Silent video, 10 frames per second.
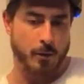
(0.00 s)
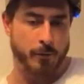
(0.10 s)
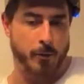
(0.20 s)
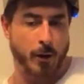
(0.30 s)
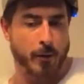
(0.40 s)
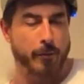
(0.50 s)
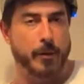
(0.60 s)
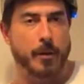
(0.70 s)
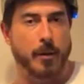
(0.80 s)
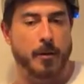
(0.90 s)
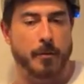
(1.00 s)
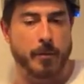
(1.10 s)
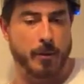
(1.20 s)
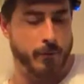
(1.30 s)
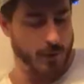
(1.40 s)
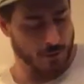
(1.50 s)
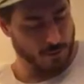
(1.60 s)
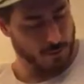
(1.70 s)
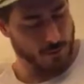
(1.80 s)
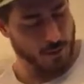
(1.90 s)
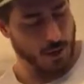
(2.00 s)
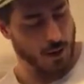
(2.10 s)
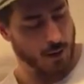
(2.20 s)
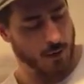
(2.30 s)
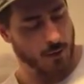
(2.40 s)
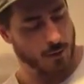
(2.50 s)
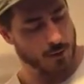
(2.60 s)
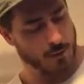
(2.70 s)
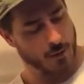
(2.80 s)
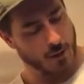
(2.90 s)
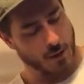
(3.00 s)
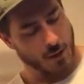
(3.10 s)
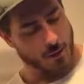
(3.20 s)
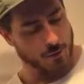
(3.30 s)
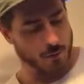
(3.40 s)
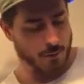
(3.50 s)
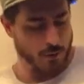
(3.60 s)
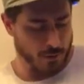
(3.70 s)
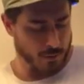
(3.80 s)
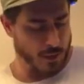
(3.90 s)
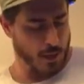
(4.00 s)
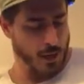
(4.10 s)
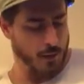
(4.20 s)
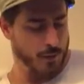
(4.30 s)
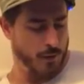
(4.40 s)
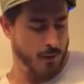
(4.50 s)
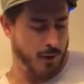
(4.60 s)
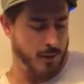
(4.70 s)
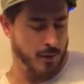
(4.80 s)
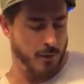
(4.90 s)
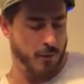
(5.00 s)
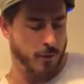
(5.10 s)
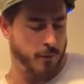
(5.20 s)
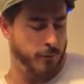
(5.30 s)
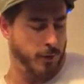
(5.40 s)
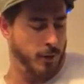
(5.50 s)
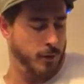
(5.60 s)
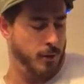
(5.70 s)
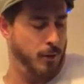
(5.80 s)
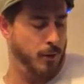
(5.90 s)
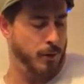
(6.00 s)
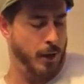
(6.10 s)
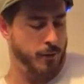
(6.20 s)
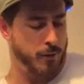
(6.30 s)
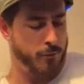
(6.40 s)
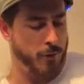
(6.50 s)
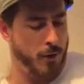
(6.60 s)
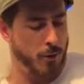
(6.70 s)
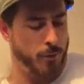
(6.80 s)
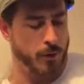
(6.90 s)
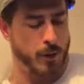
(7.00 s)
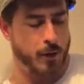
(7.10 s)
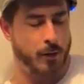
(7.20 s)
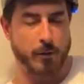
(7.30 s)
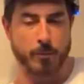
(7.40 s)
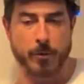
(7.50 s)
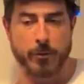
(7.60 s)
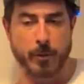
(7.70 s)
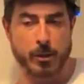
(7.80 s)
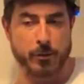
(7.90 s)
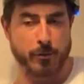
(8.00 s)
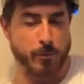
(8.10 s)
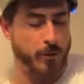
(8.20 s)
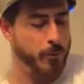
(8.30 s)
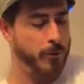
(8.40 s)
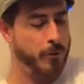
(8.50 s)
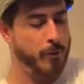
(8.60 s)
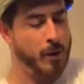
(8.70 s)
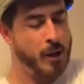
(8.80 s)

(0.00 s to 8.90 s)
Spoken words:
CrossFit, of the events. And so the other day I had the idea of, asking for help or getting some information from someone. So